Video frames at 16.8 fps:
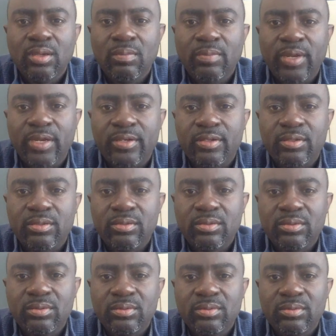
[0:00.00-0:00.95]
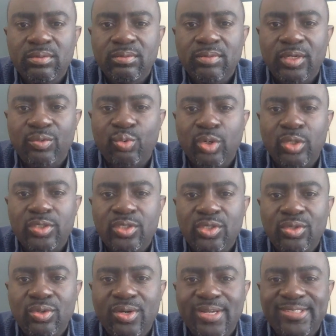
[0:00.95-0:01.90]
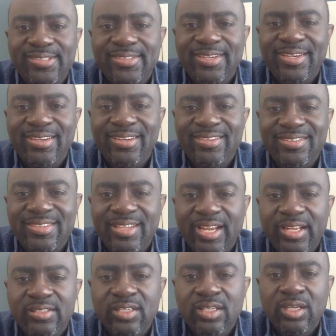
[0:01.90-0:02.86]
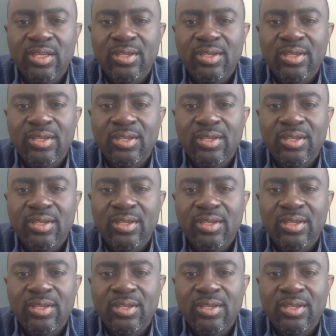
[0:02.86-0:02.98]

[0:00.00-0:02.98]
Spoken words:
But what you are saying is that